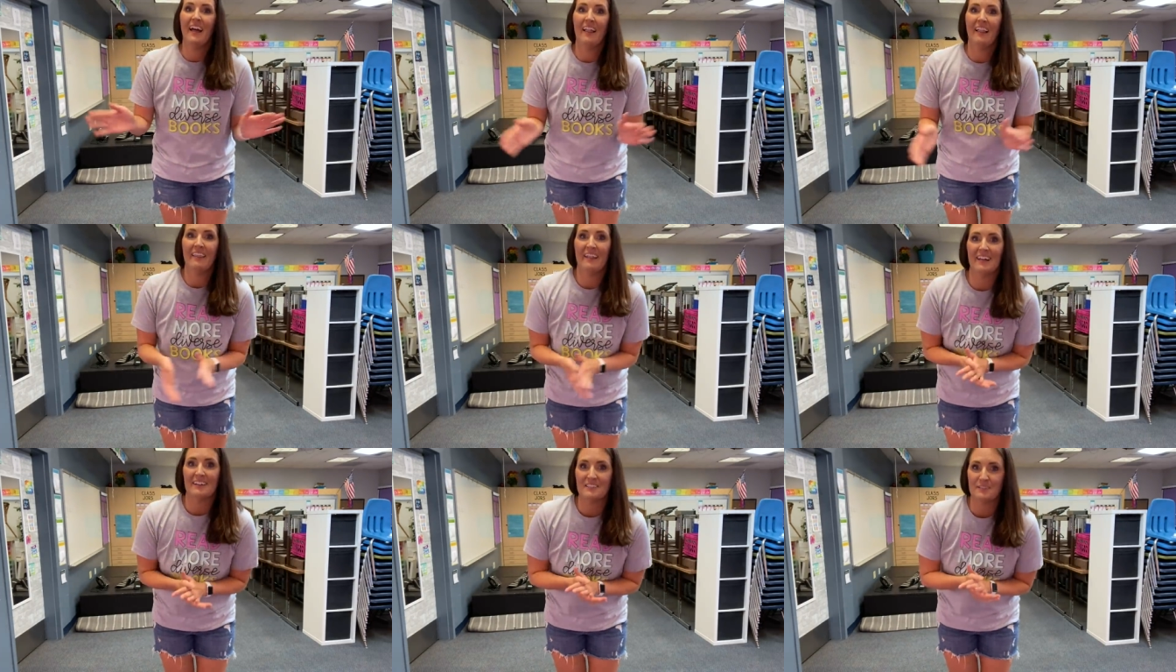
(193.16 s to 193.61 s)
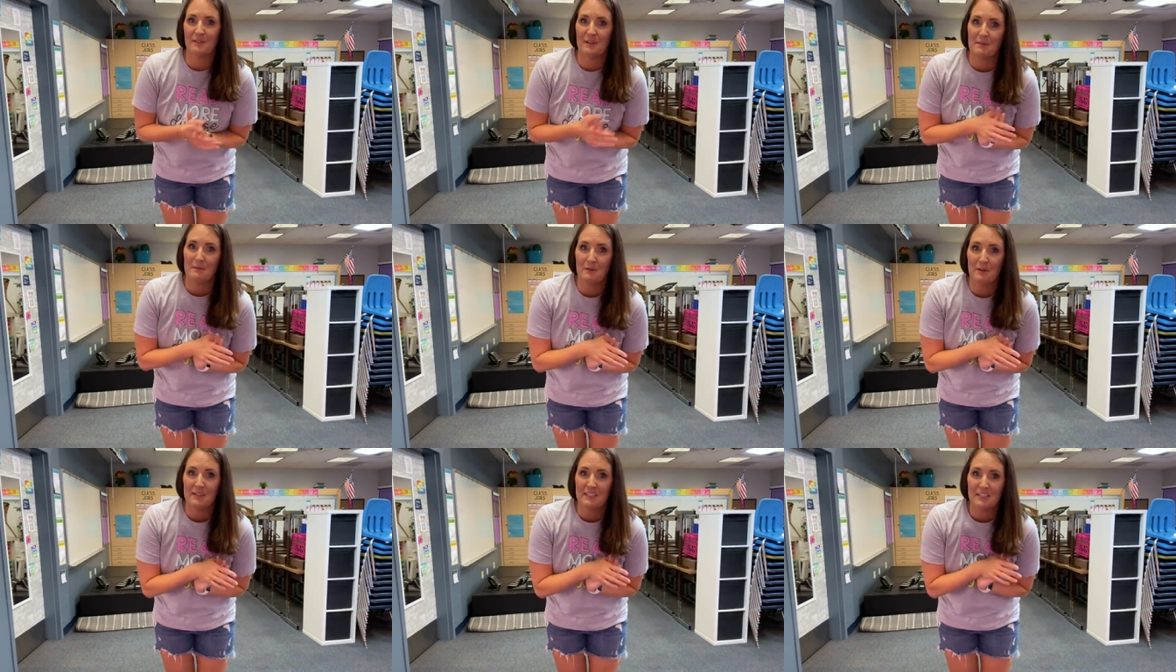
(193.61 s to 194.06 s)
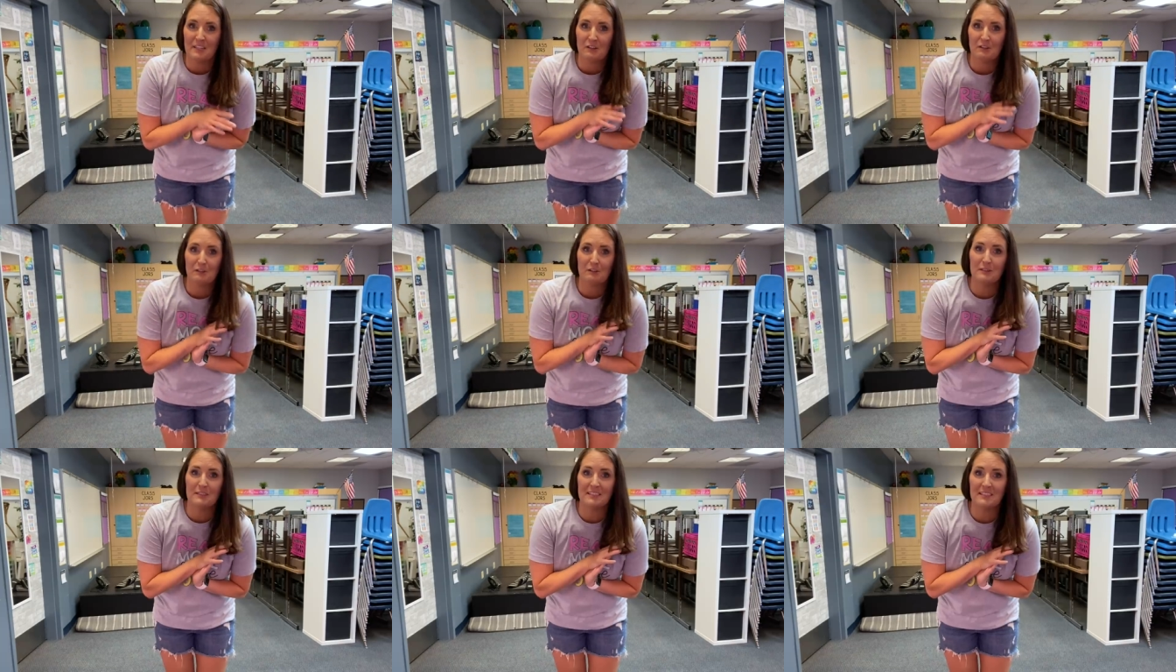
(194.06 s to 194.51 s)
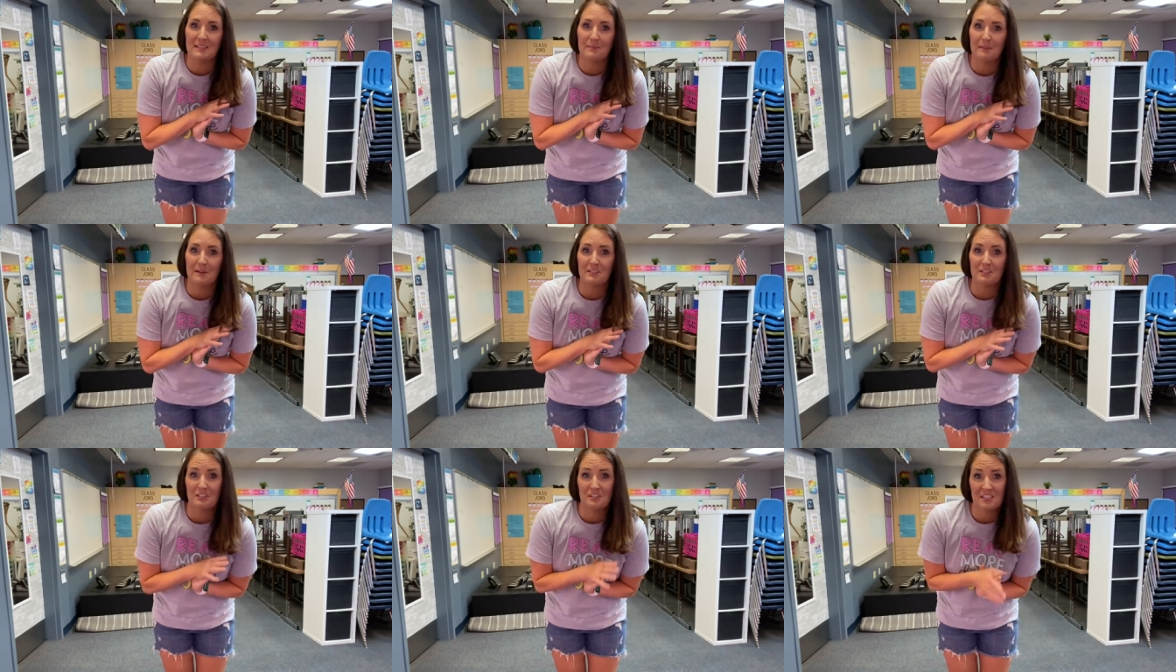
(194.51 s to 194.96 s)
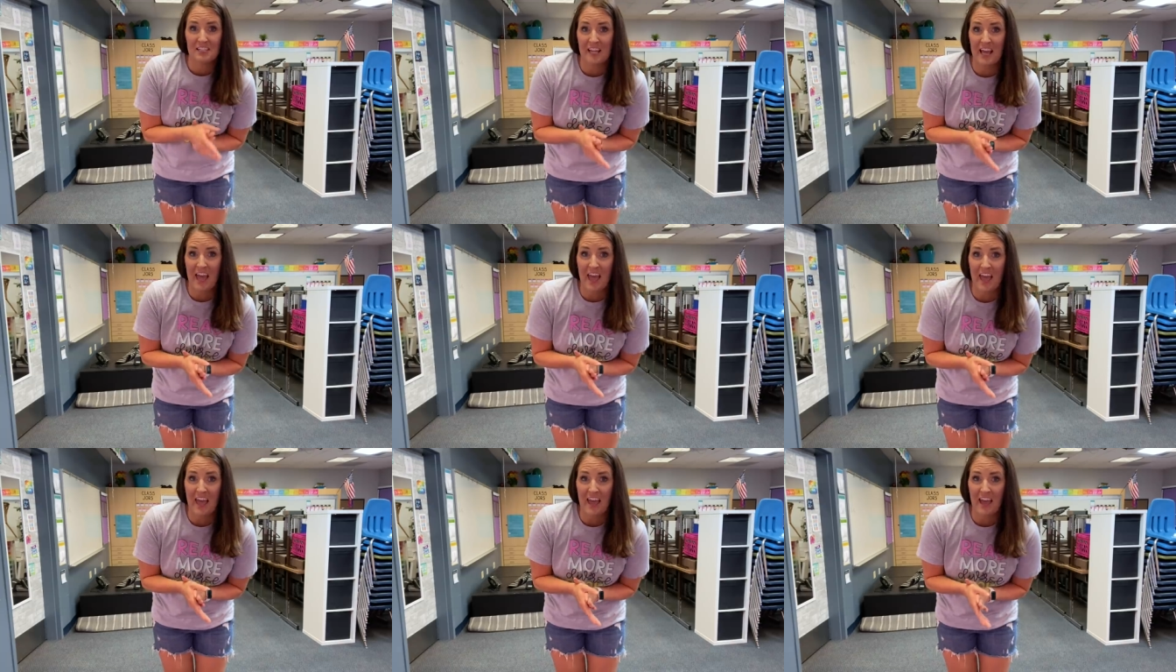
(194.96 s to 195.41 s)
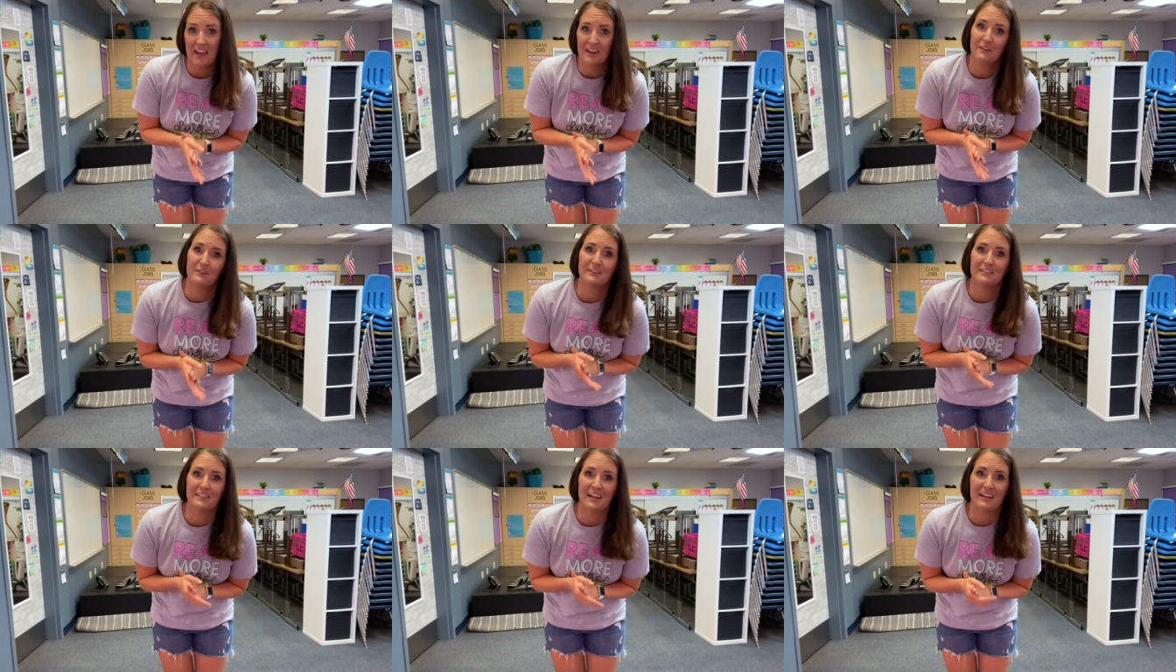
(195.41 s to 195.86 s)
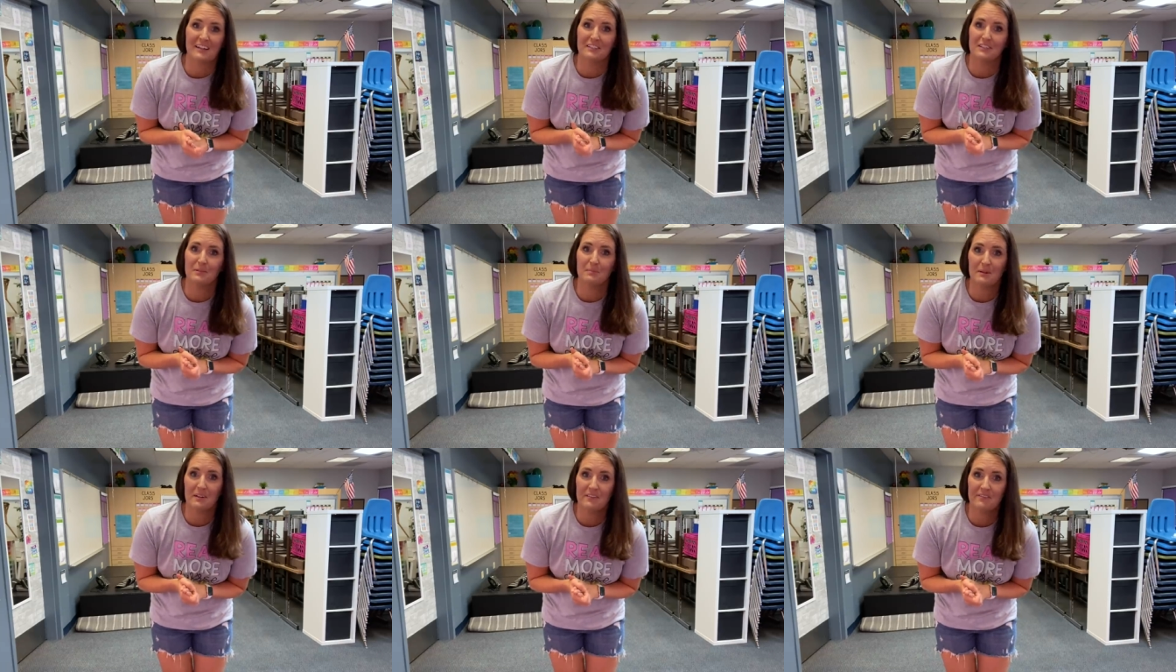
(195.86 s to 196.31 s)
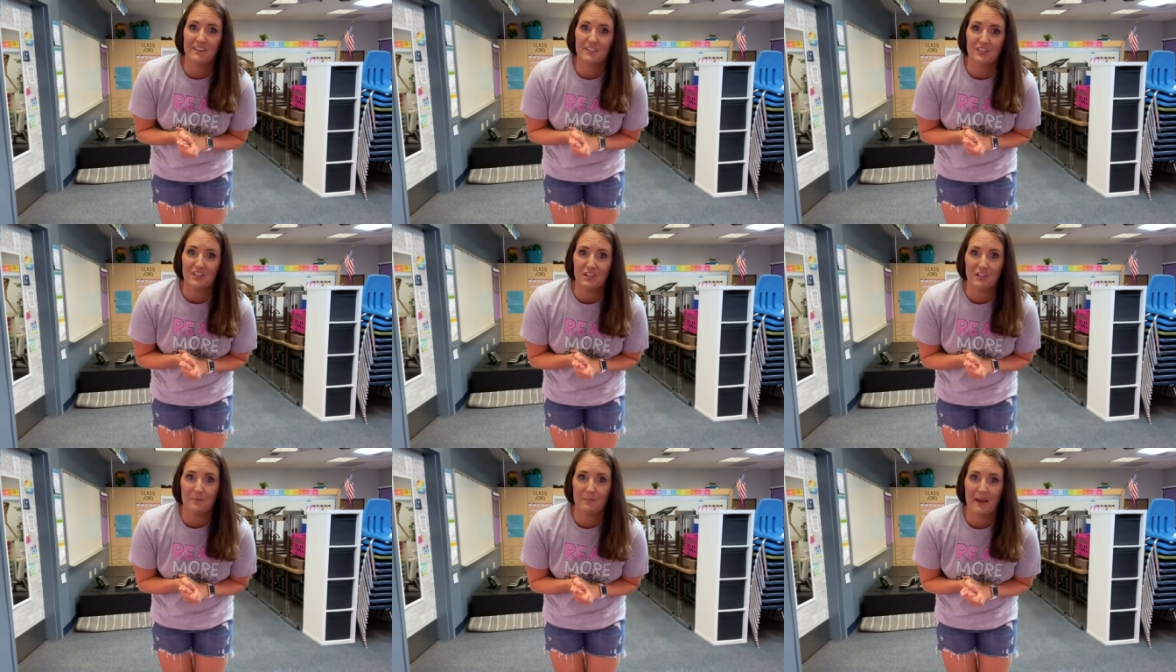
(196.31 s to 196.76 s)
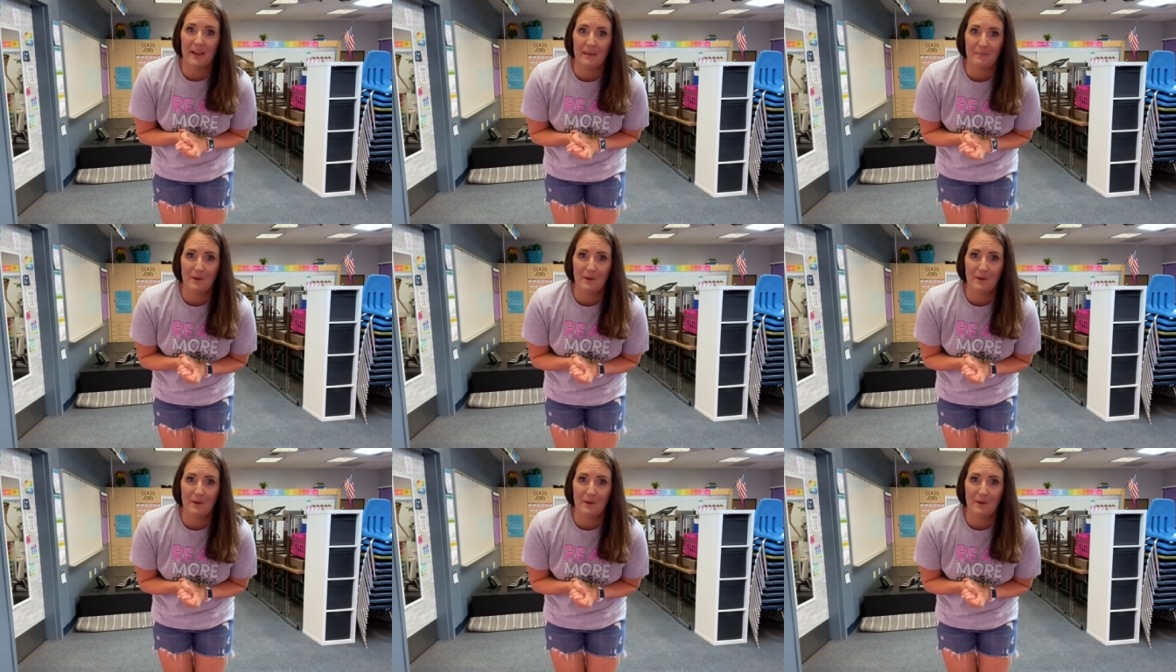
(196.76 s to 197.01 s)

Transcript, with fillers: that's what I'm going to use to measure today. I know it's not super official, but I'm